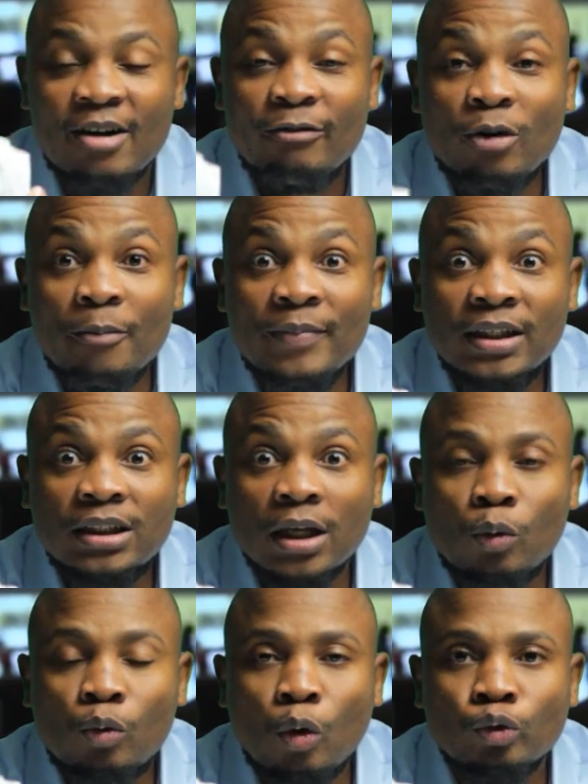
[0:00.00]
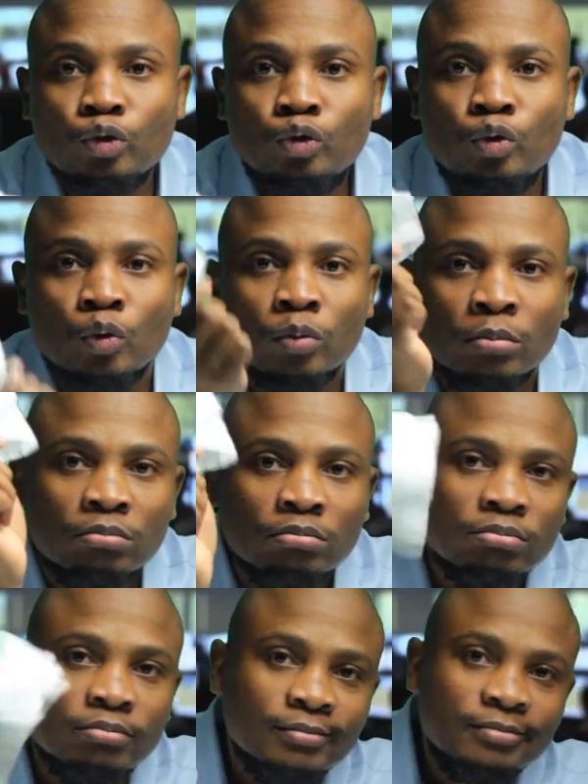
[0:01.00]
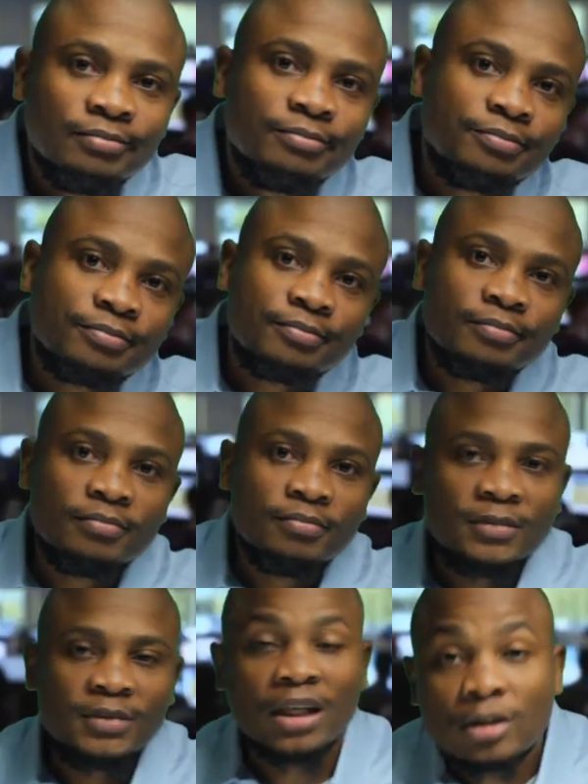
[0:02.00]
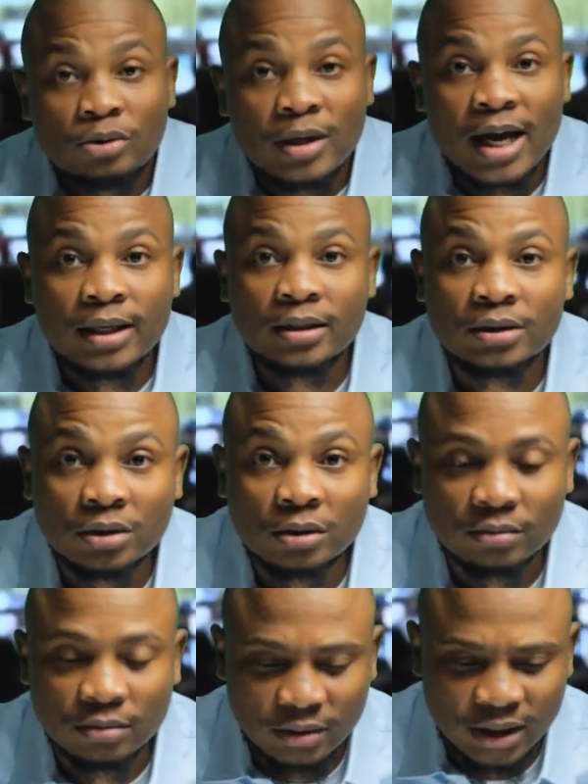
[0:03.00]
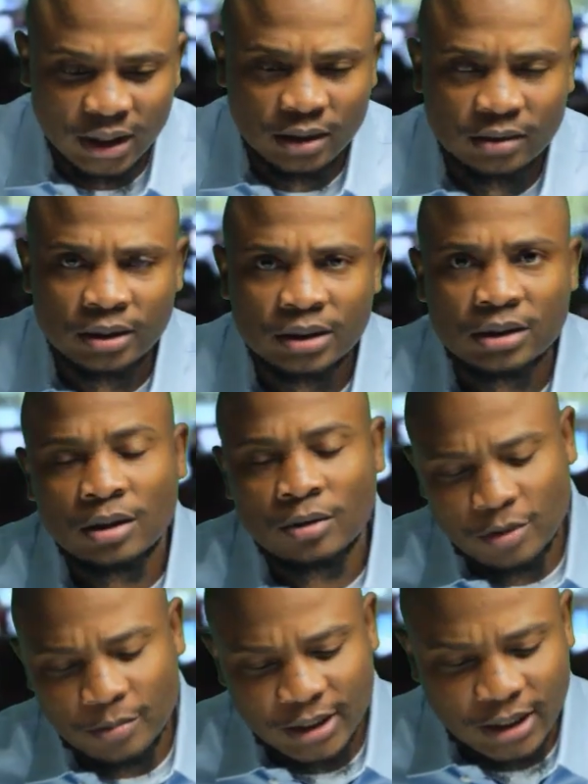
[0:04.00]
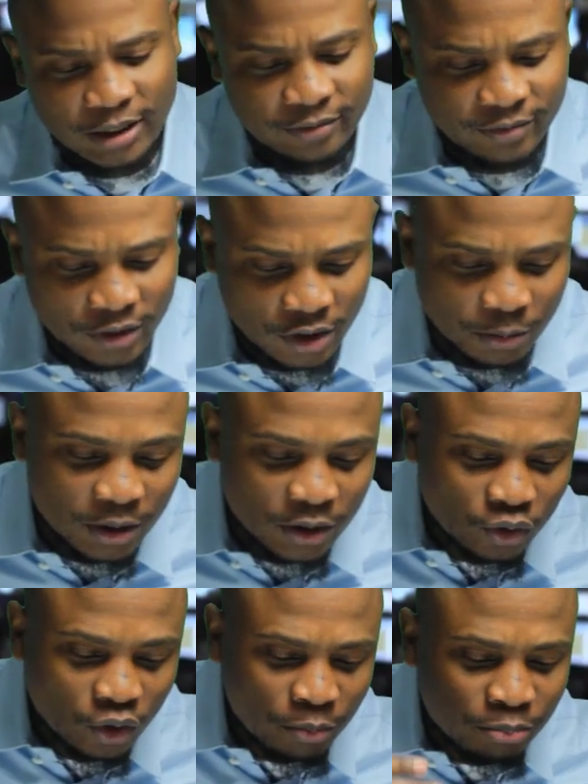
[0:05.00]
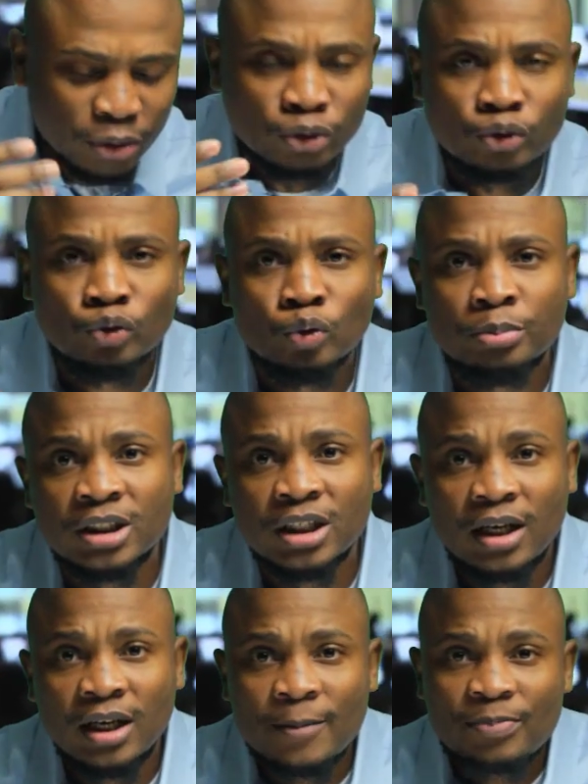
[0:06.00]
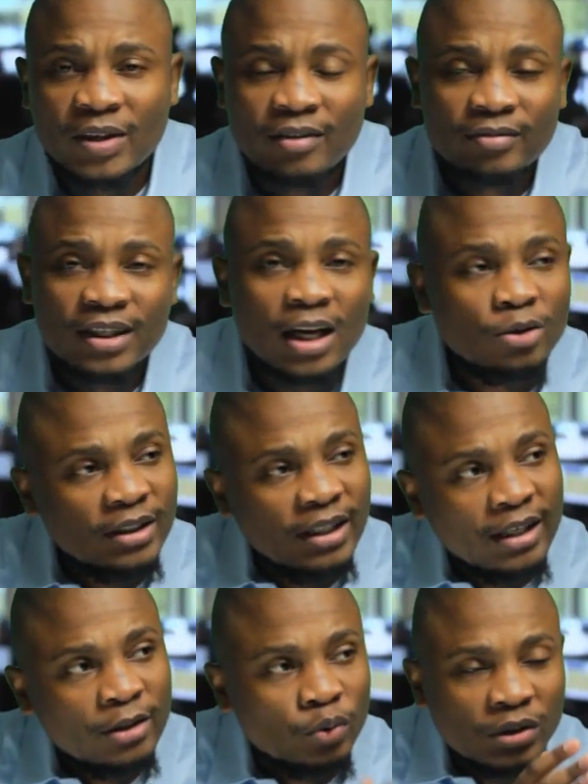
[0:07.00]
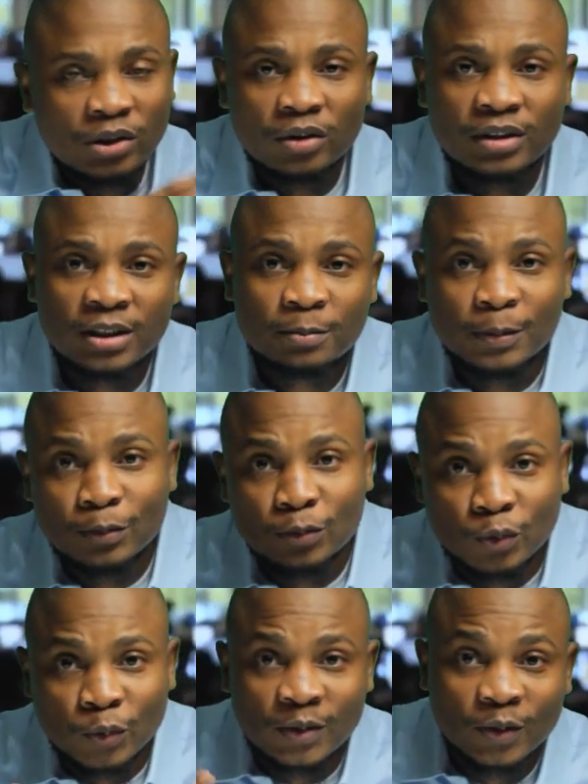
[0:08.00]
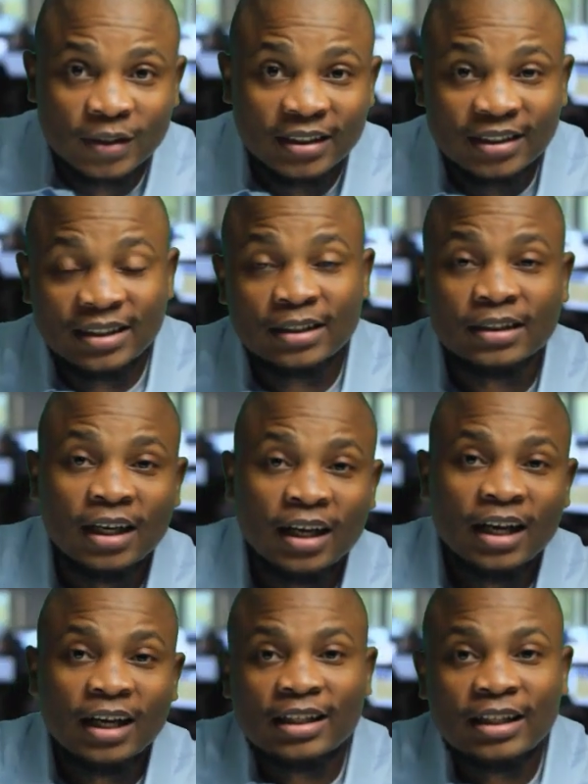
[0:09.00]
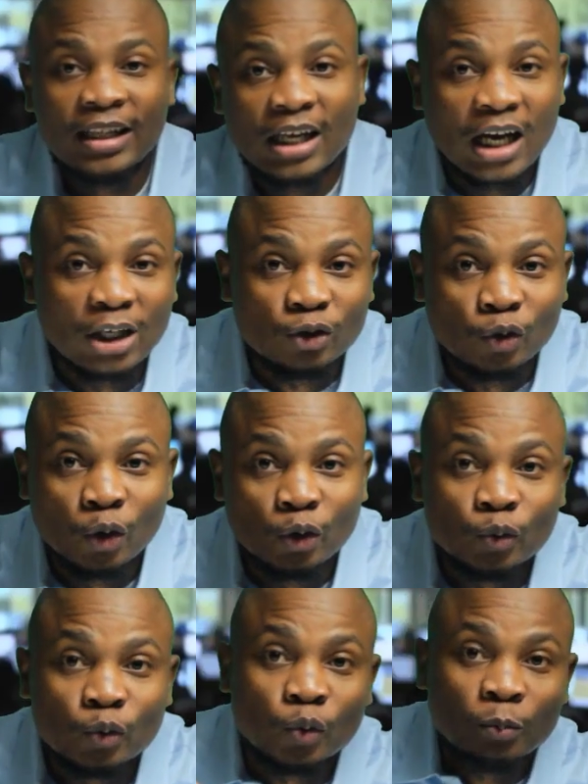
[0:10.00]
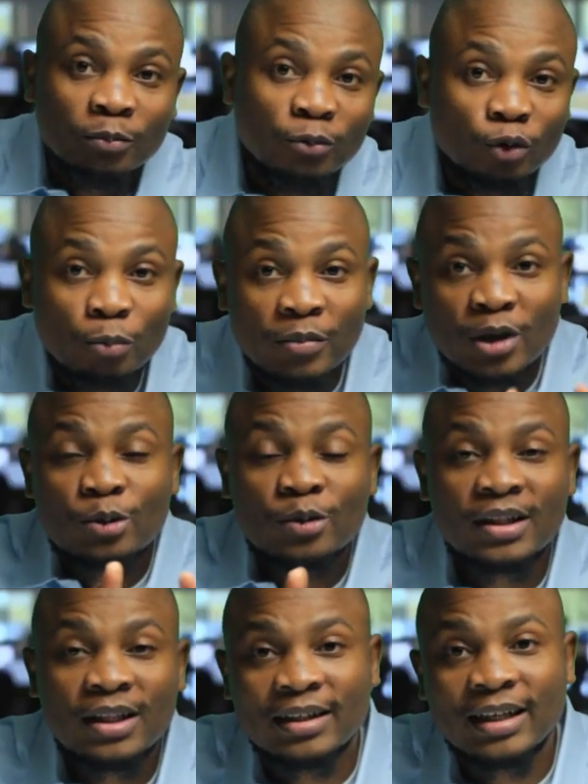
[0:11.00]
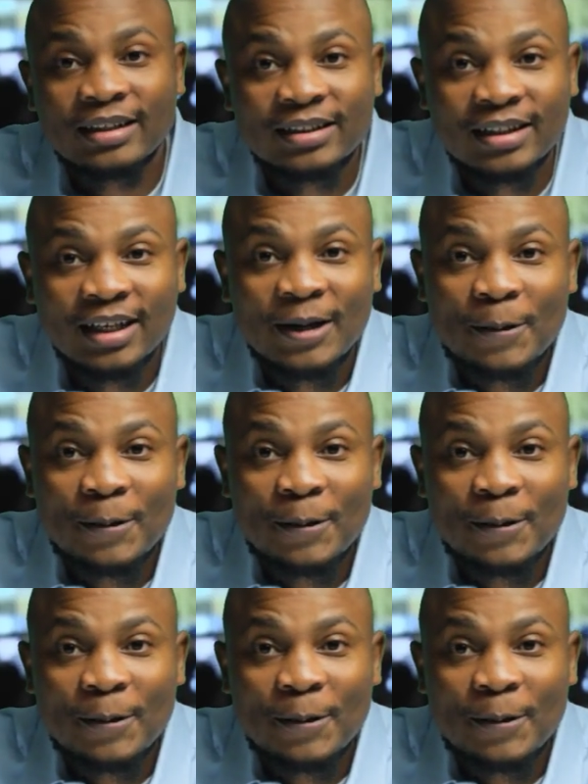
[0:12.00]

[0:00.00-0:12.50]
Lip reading: For me, it's a costume. Church reality show. We do daily Christian commentary videos. Please stop being duped. Every now and then, you see all these people doing all these things, and then they cajole you to make you think that